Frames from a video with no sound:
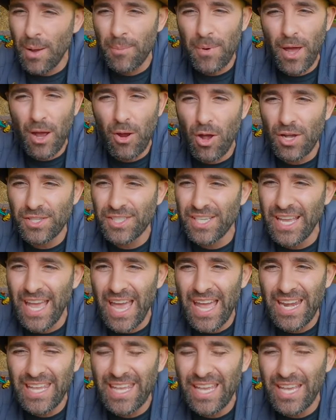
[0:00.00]
I'm not causing
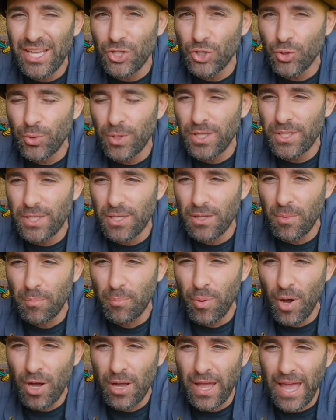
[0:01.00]
any injury to the
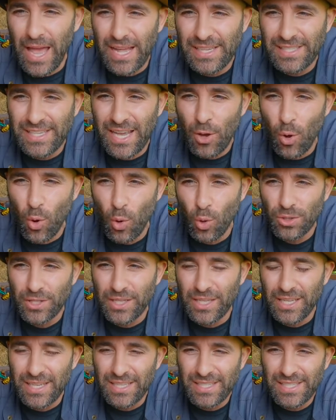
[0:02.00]
bug as I hold
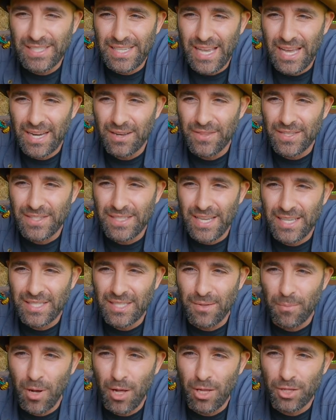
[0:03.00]
it inside of these
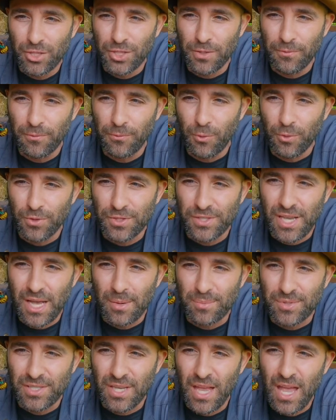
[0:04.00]
entomology
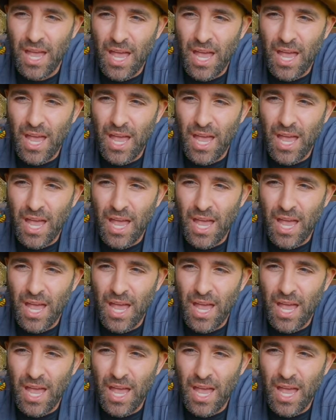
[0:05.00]
forceps.